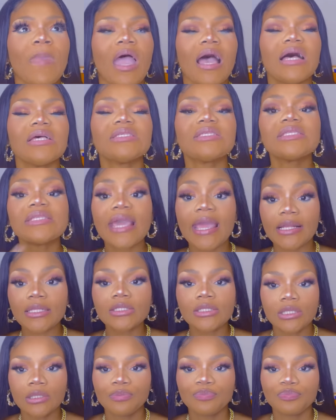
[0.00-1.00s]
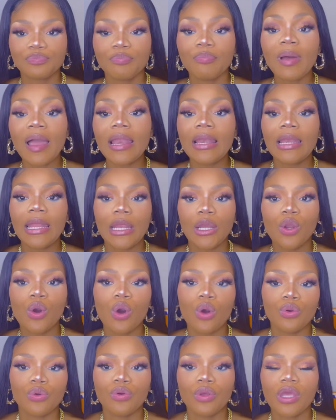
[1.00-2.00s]
a set by
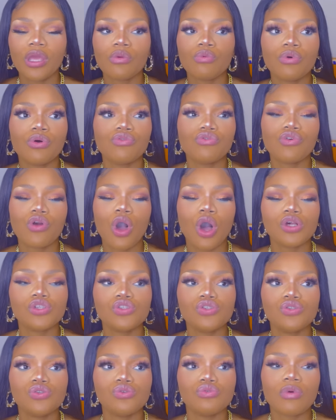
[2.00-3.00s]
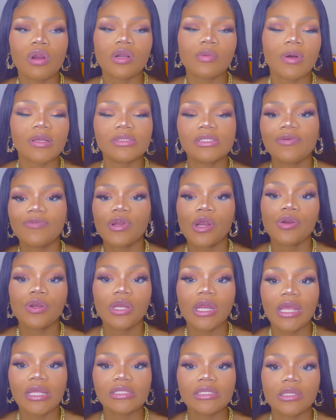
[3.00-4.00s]
Lelo, it will cost you around about
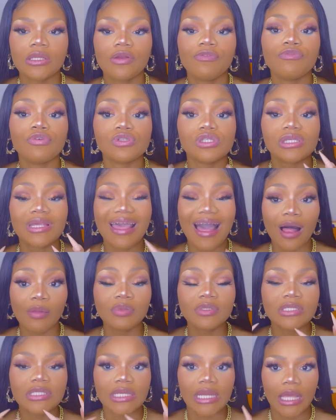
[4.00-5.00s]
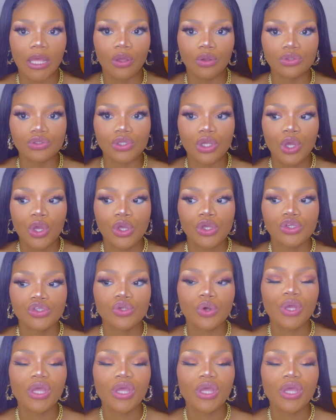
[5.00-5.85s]
700, 800 for scalped nails. So